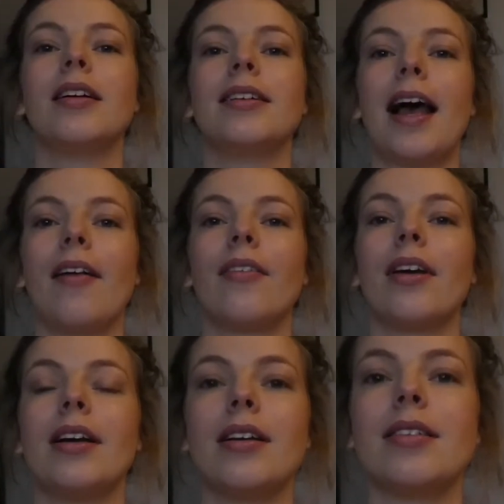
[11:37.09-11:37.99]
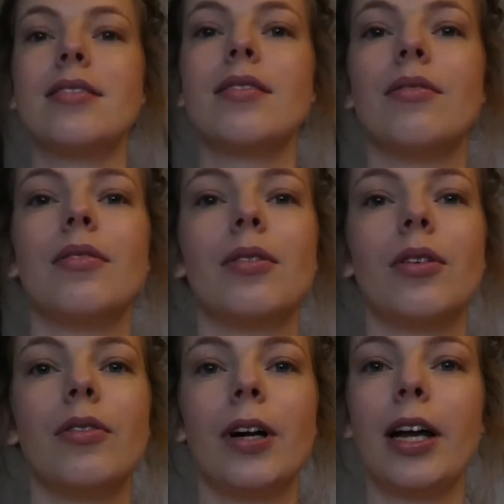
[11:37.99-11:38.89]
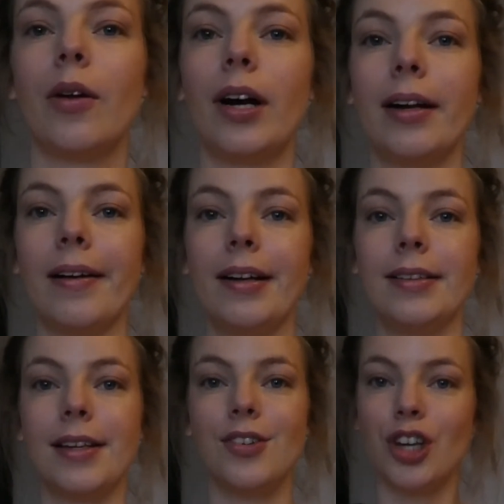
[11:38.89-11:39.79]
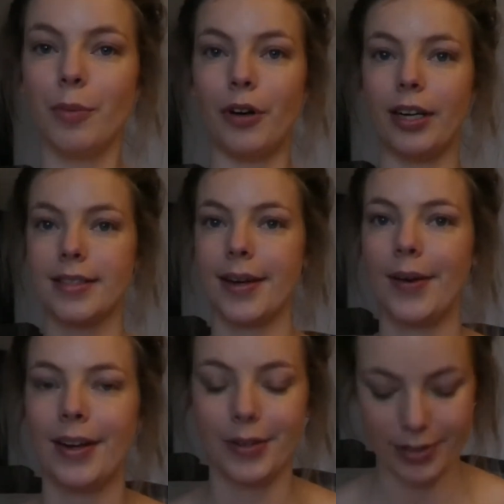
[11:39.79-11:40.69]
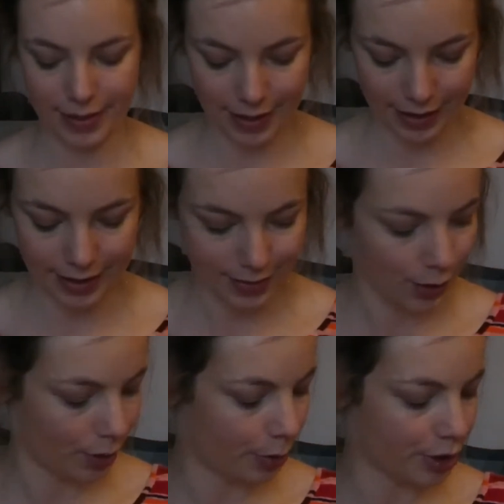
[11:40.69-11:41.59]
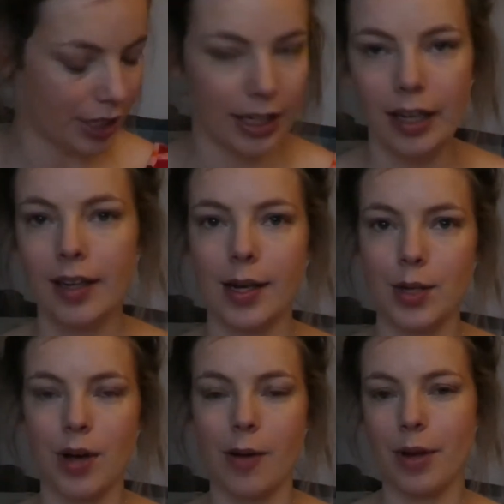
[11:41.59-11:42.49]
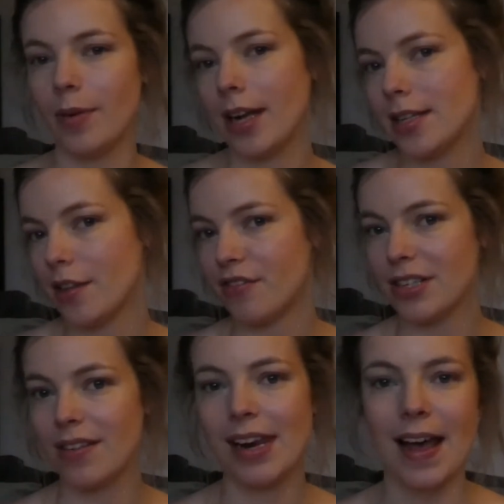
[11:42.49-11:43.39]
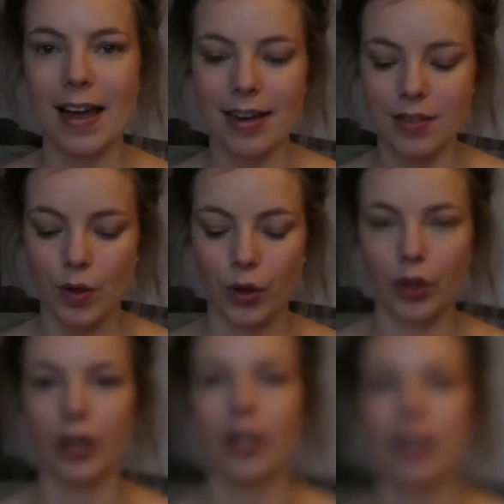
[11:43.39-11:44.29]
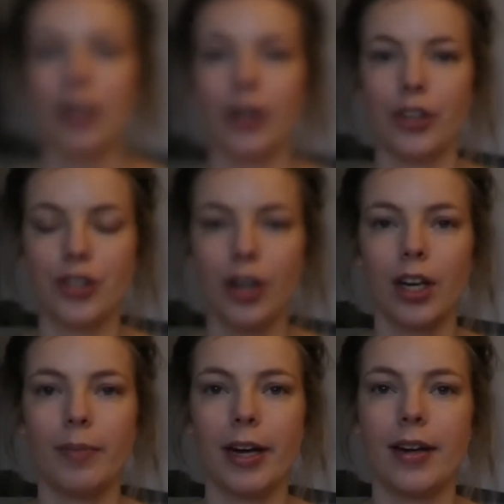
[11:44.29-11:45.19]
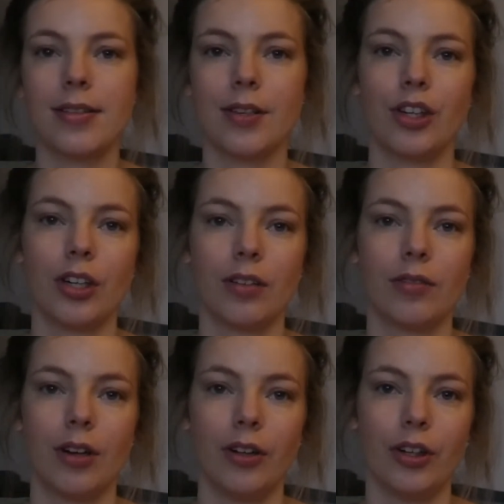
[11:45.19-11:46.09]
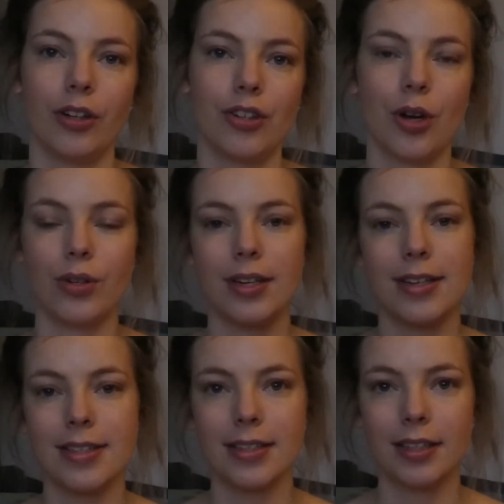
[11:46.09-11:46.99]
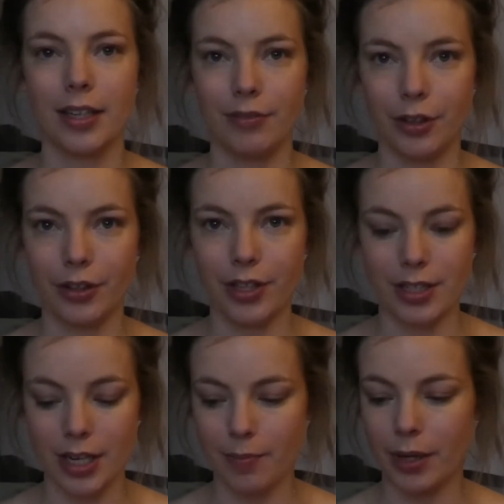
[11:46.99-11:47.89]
Yes, it is really quite nice and shimmery. So I also like this on the body as well, maybe like down the front of the legs or on your collarbones, on your shoulders if you're using it.